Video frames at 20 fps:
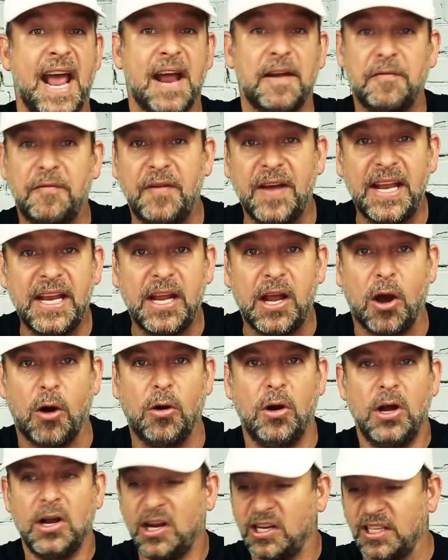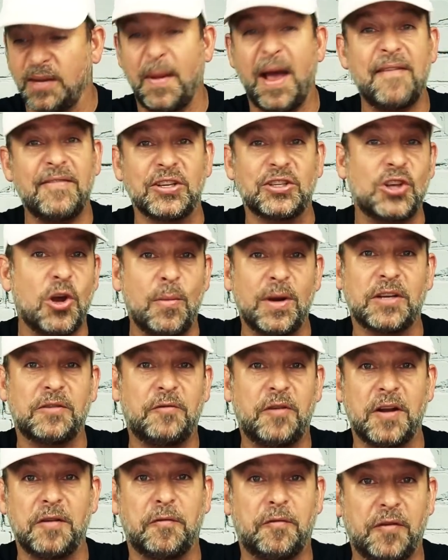and video because I'm having so much
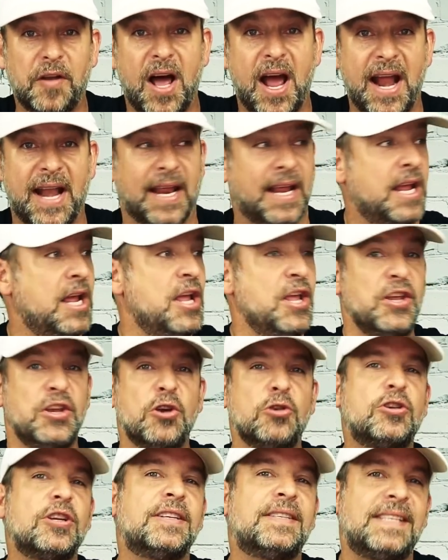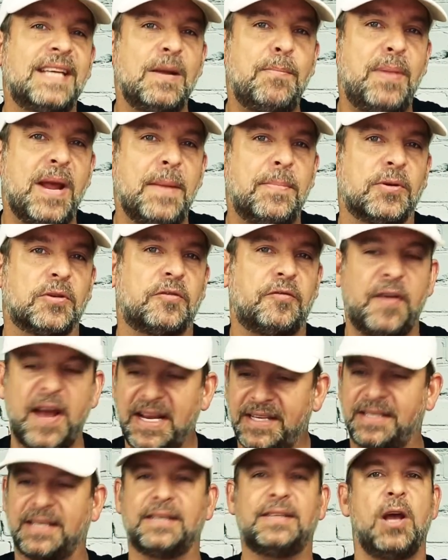fun flying it. You should see people's
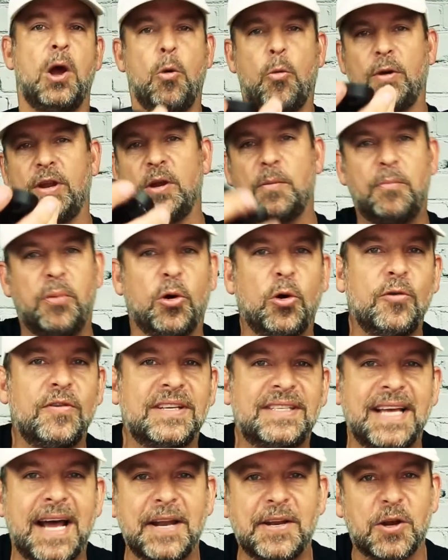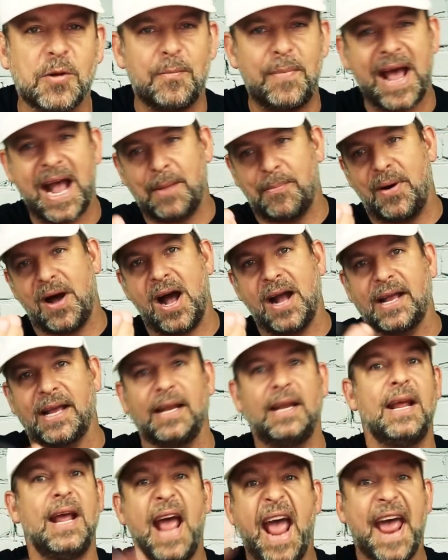faces when you pull this out of your back
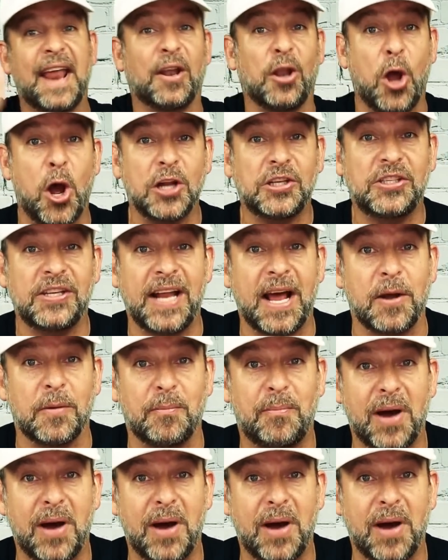pocket and launch it out in